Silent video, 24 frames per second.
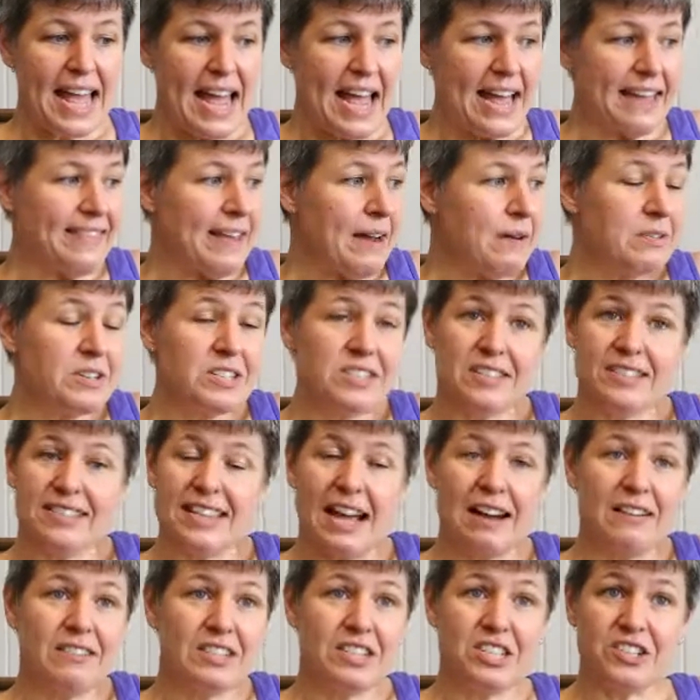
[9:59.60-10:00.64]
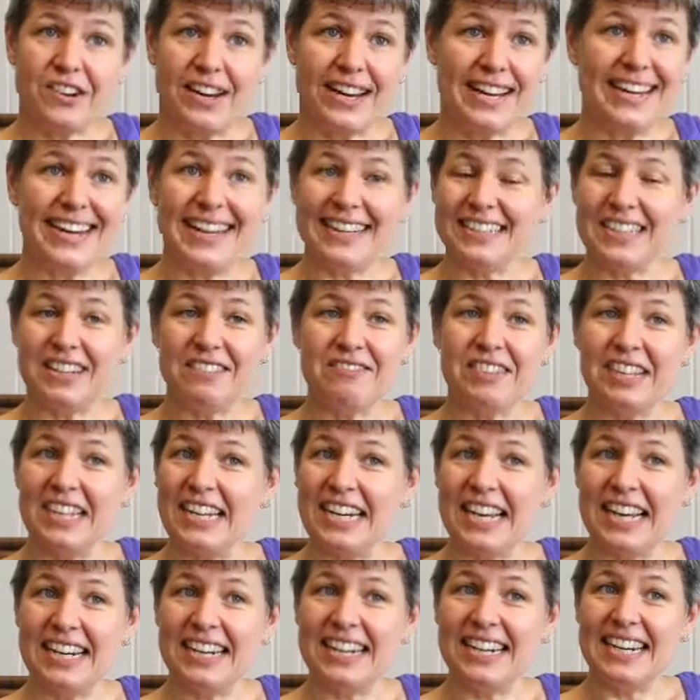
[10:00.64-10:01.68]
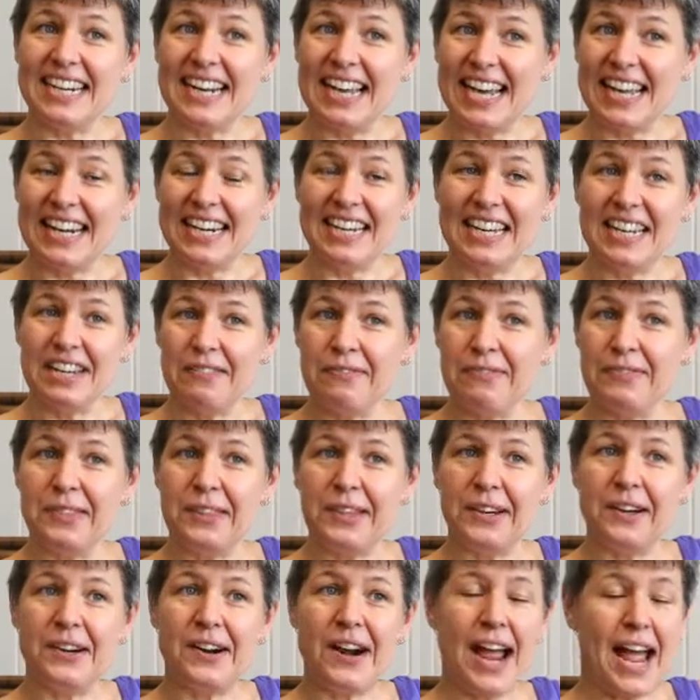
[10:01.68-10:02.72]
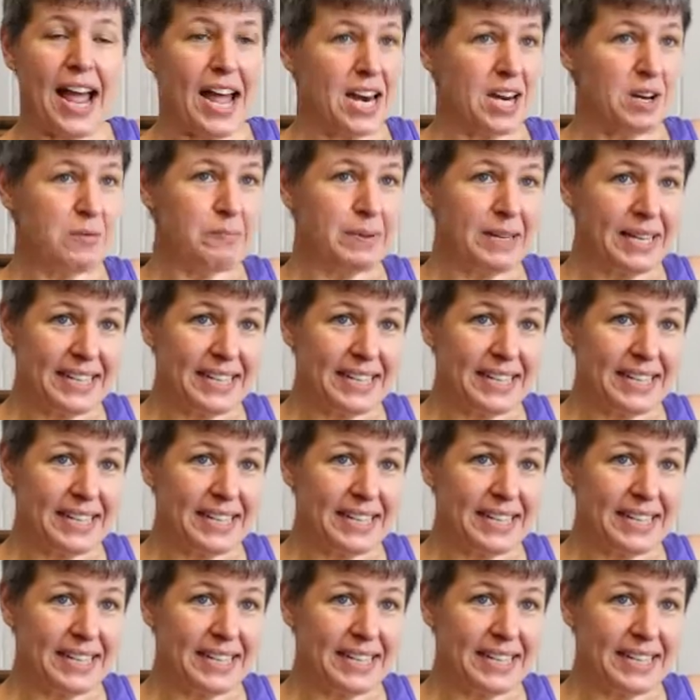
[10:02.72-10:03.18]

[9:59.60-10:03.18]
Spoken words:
And that was great. I loved it. And if there had